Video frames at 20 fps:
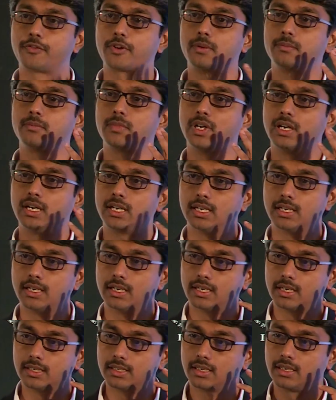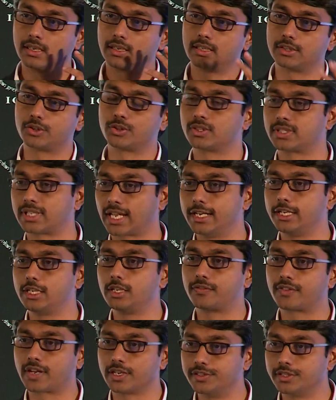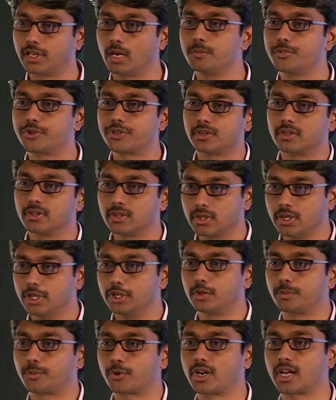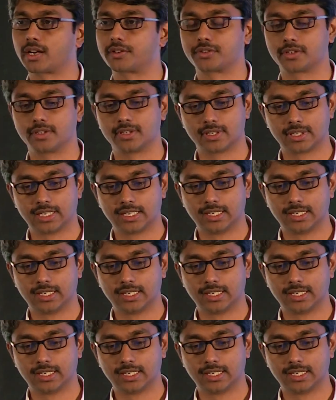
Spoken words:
from a society of consumption into production.